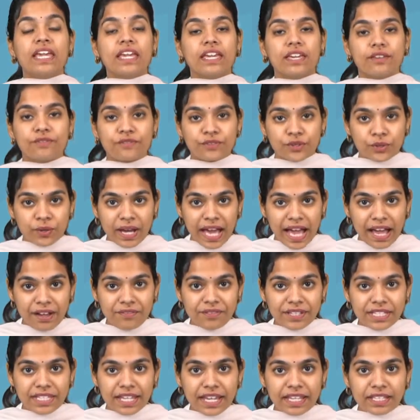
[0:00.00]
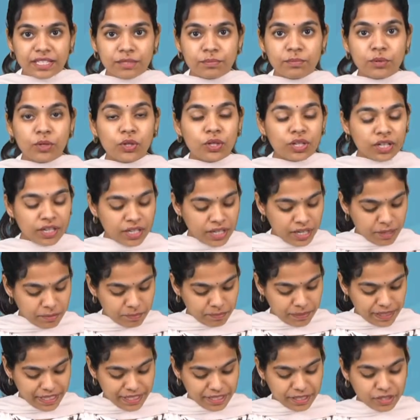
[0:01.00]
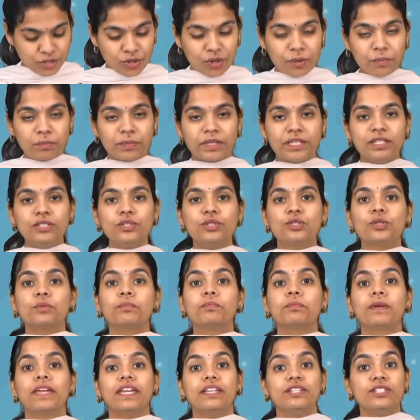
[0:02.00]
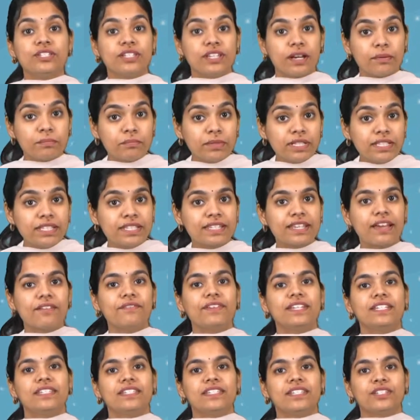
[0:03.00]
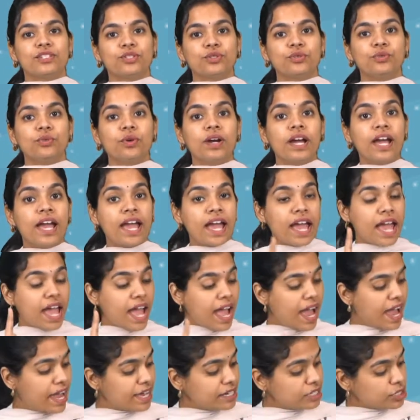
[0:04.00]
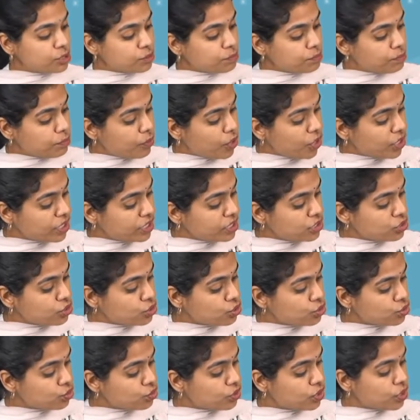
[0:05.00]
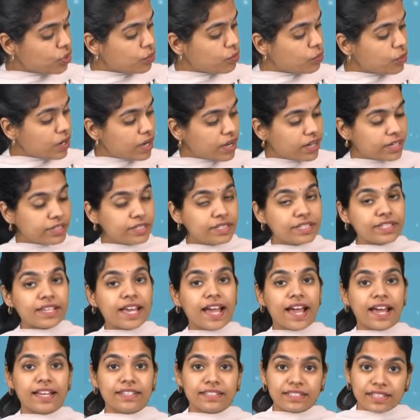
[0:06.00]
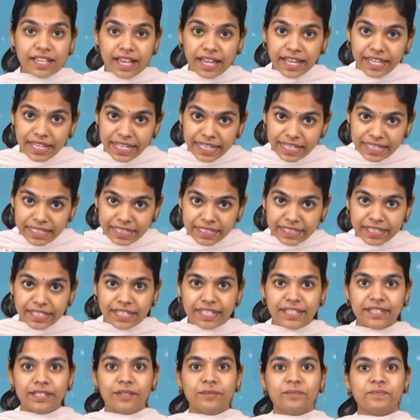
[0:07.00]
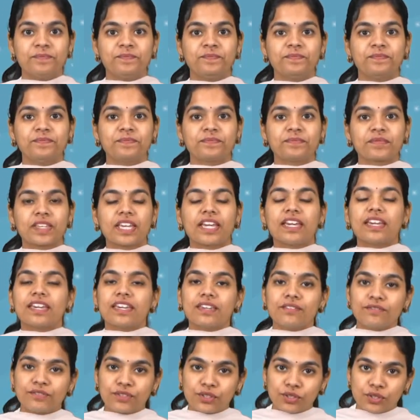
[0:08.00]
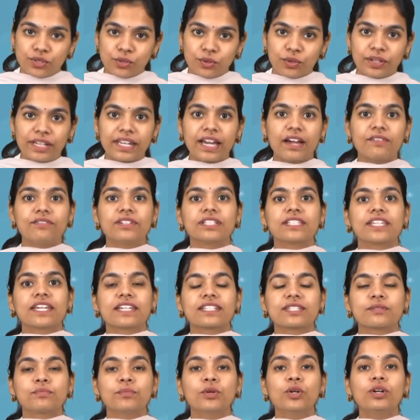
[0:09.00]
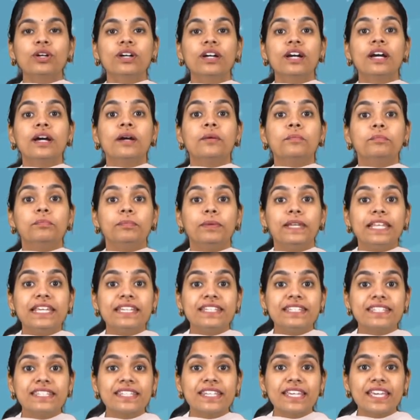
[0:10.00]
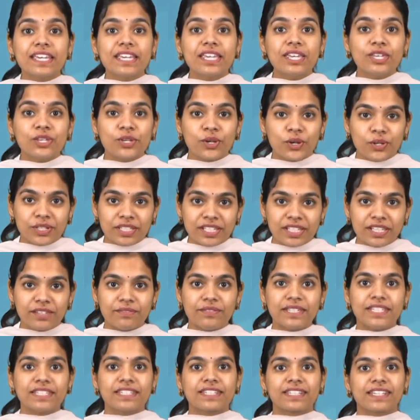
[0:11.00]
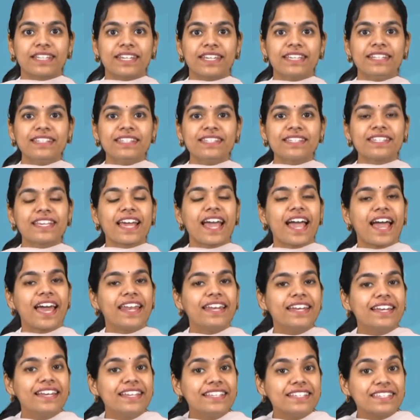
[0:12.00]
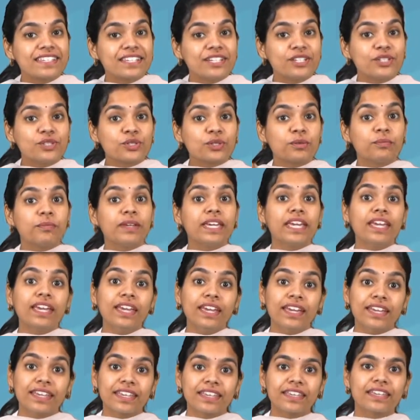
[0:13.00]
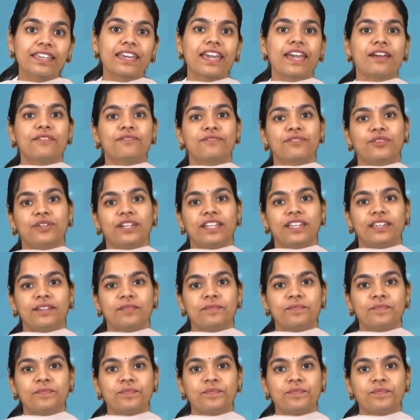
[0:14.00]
If you have a textbook, please open to page number 72 and point to the words as I read. If you don't have a textbook, please see your TV screens and listen to me carefully.